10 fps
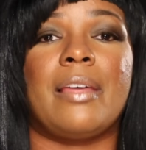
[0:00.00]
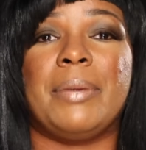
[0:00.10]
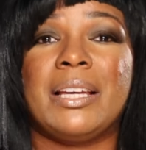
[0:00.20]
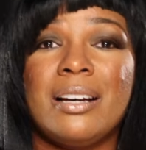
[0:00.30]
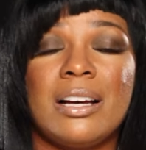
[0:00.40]
that
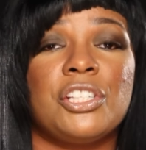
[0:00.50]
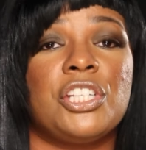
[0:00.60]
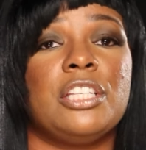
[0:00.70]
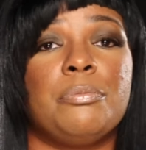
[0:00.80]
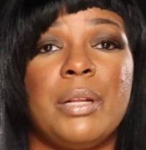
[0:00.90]
because
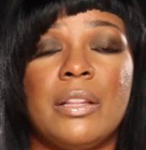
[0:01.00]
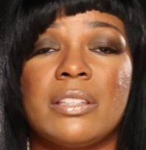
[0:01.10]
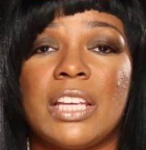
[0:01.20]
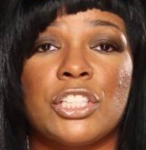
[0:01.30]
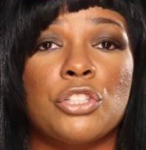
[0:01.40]
she's been in
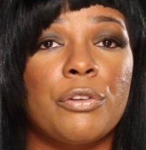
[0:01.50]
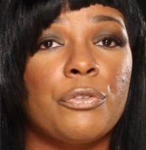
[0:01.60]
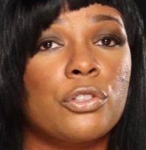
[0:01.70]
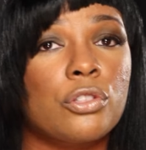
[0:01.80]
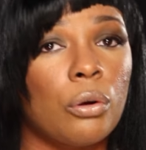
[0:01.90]
this industry
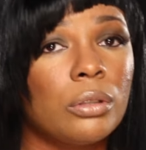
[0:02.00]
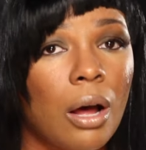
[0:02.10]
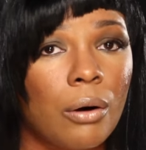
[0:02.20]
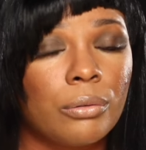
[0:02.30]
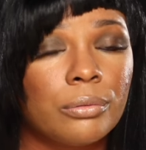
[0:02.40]
for so
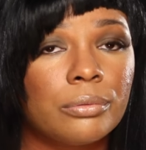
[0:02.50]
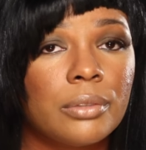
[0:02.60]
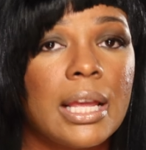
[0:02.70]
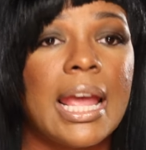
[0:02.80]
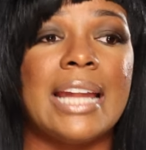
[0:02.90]
long
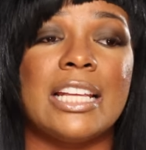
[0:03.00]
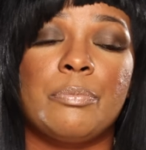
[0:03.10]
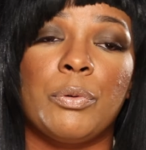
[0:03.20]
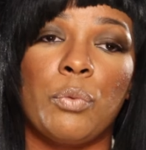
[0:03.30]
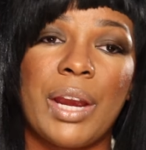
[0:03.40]
and
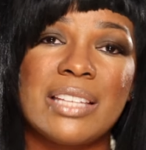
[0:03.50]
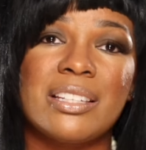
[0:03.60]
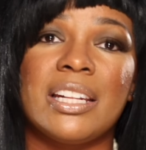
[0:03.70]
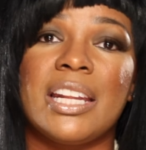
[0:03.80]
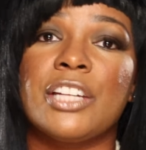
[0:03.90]
has been raised
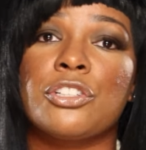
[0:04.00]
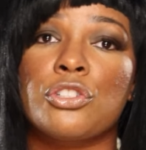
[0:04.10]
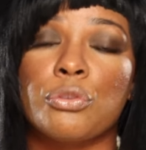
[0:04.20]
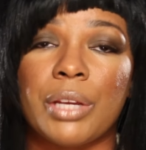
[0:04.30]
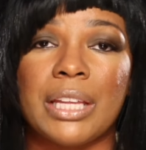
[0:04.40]
in an
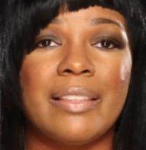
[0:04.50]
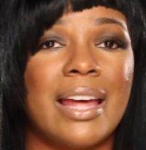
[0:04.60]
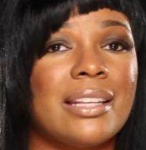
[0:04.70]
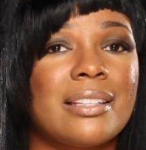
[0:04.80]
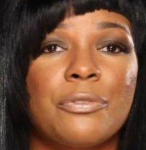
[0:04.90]
industry
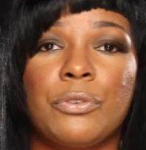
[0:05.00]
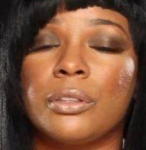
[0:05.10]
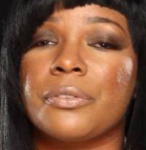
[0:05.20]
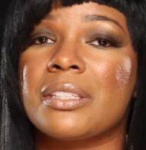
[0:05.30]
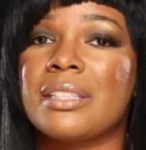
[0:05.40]
that is
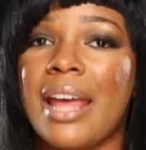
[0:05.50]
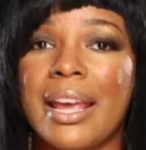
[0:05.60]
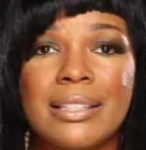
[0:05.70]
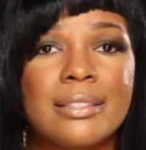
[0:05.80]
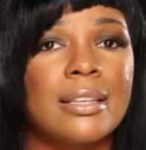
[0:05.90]
full of
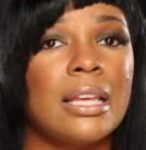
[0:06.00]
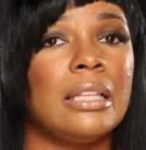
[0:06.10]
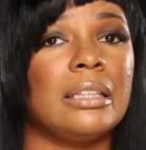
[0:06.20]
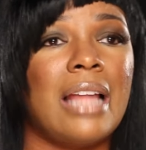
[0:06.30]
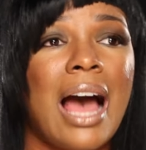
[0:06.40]
snakes,
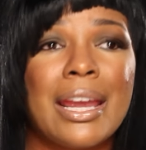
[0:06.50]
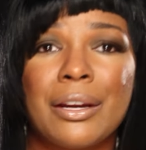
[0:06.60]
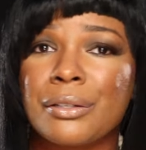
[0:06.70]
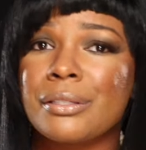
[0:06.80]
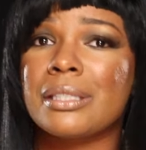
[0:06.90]

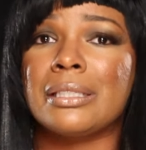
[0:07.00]
liars,